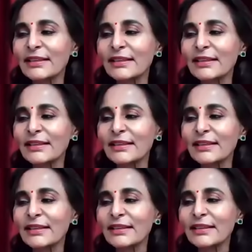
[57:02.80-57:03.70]
the
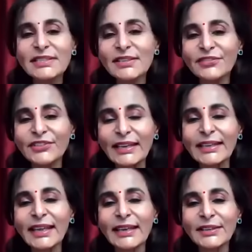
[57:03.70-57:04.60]
thousands of
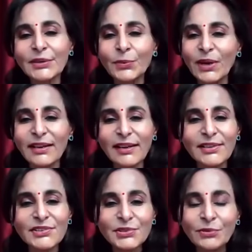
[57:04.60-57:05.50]
dedicated
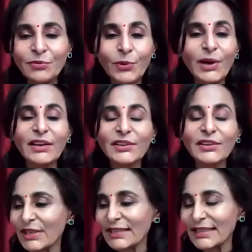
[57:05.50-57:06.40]
workers who worked
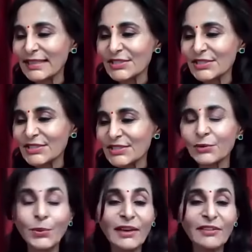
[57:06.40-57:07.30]
during these
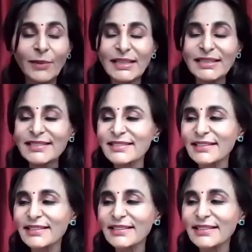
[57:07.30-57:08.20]
12 months,
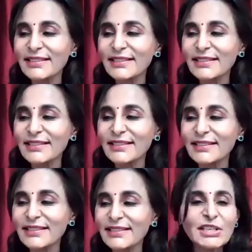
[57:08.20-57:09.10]

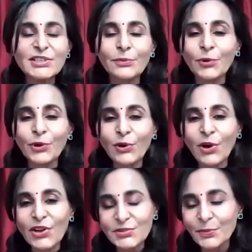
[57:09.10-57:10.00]
not from just
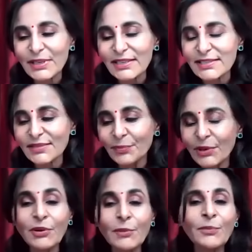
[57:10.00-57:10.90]
Apollo hospitals,
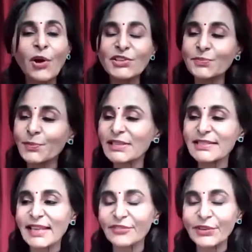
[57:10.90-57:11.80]
but from
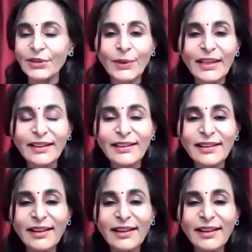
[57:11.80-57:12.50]
hospitals everywhere,